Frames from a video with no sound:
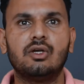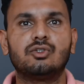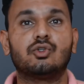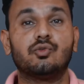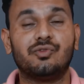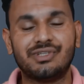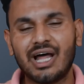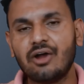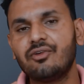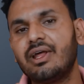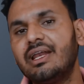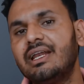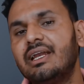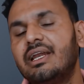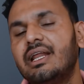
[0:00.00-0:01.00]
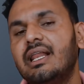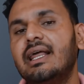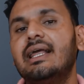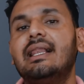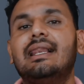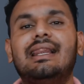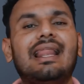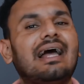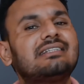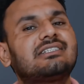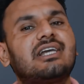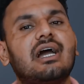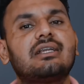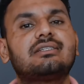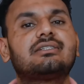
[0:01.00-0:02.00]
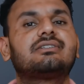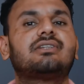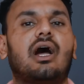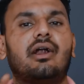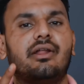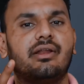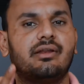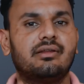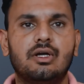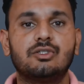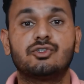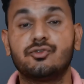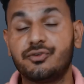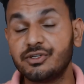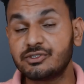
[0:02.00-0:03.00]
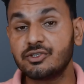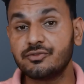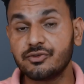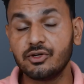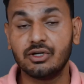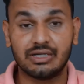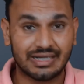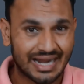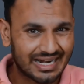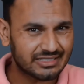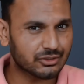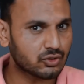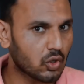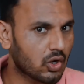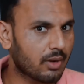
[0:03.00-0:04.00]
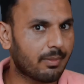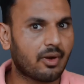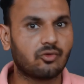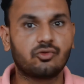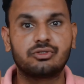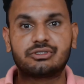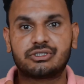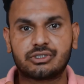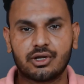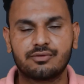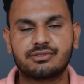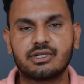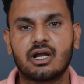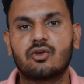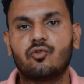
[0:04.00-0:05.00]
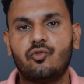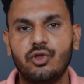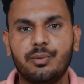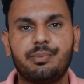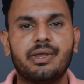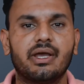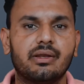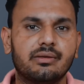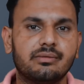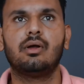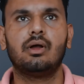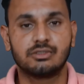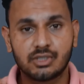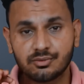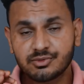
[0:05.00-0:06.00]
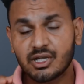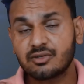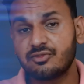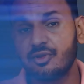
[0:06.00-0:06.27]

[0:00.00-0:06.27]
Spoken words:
So without any delay, let's get started. So first of all, let's talk about Surfshark VPN. Surfshark